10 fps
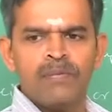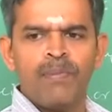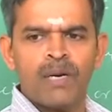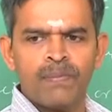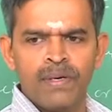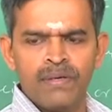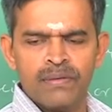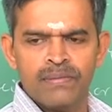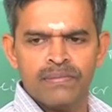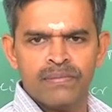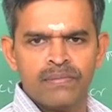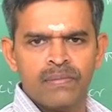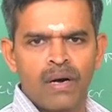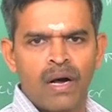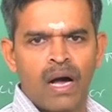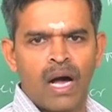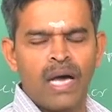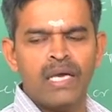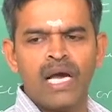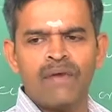department
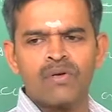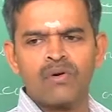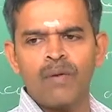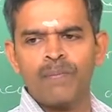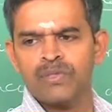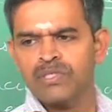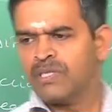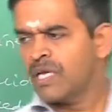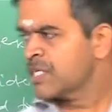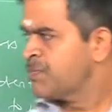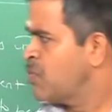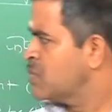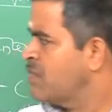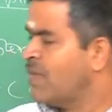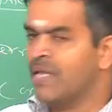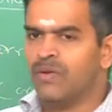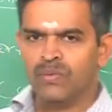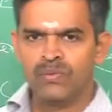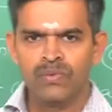I have the composite exposure value.